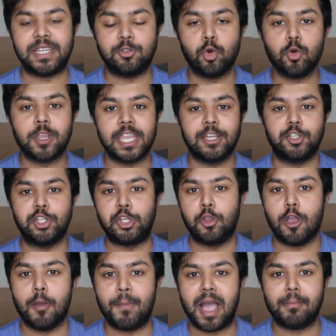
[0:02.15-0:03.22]
be talking to
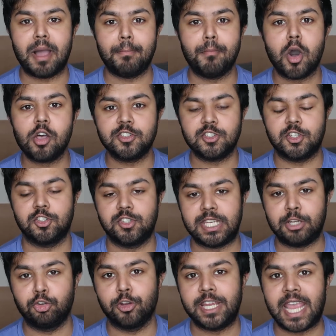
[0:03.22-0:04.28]
you about my master's
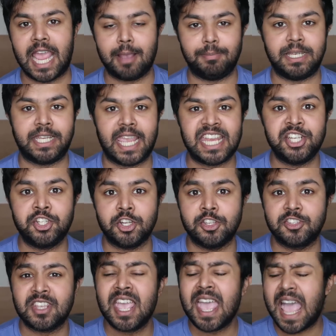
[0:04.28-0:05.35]
degree
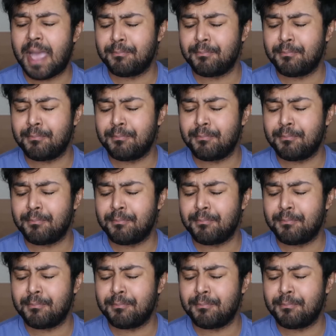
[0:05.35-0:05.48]
applications